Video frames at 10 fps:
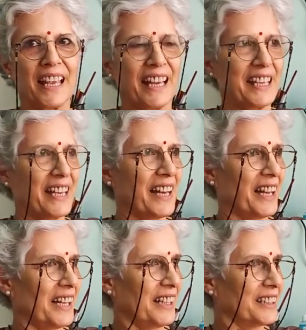in
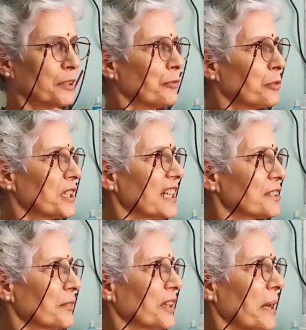the
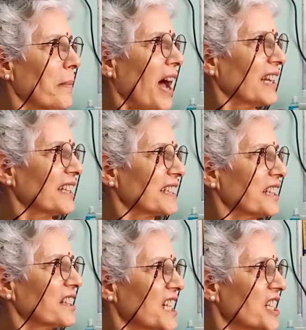foothills of the Himalayas
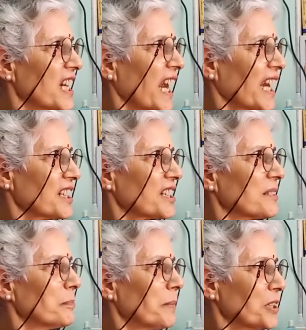in Rishikesh,